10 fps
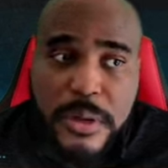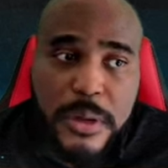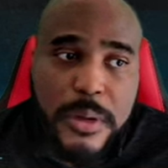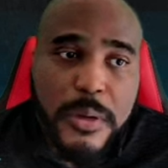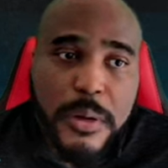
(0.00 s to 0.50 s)

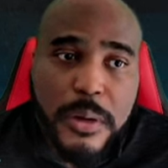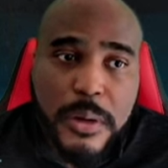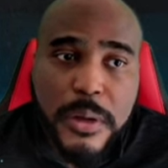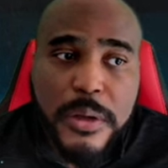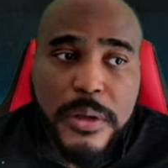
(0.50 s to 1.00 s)
or
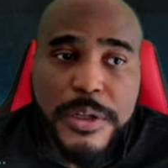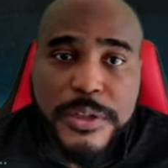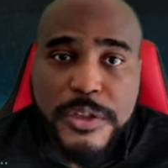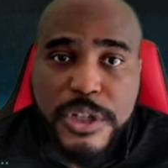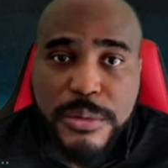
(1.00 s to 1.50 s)
look into
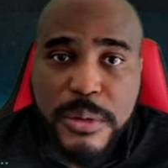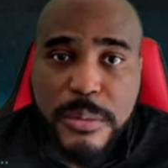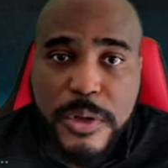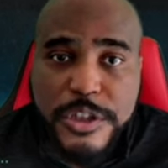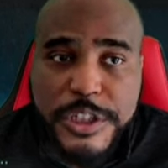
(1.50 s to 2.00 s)
some of the
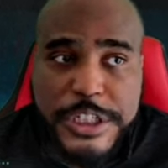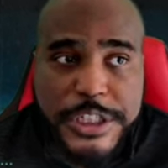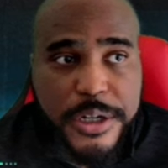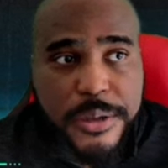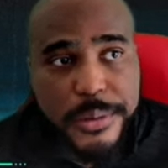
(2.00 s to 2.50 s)
merch on the
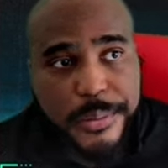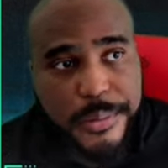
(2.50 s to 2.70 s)
channel.